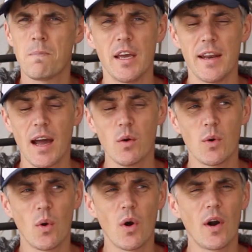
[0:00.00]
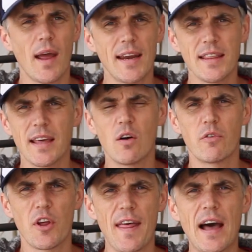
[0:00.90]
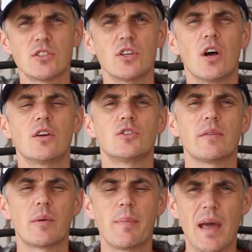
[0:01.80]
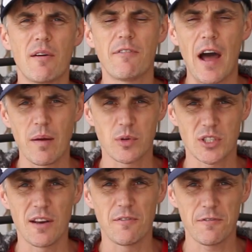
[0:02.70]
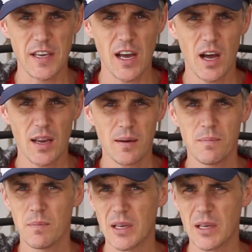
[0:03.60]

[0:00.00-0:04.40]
In Ecuador, anything over $1,000 you have to pay a 5% fee on.